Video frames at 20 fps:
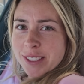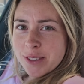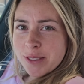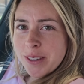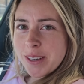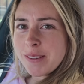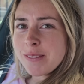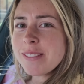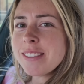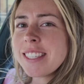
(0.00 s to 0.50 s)

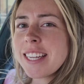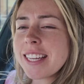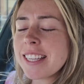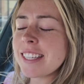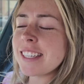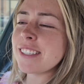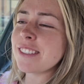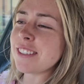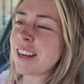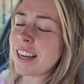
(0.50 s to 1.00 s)
dream daily
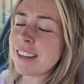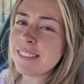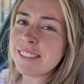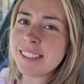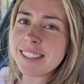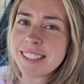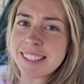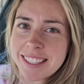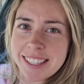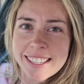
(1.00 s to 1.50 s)
driver
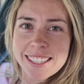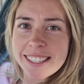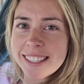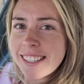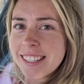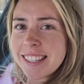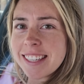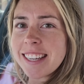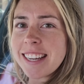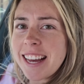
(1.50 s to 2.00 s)
is a
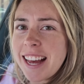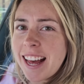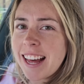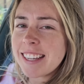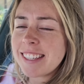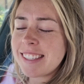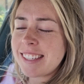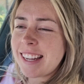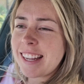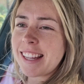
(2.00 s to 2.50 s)

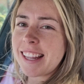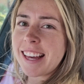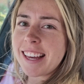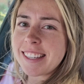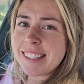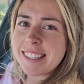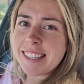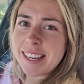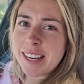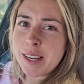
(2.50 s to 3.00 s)

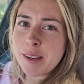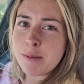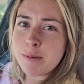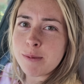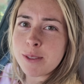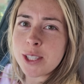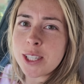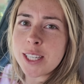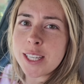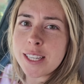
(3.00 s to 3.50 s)
SLS
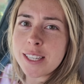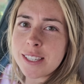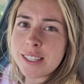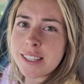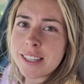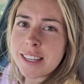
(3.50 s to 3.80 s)
AMG.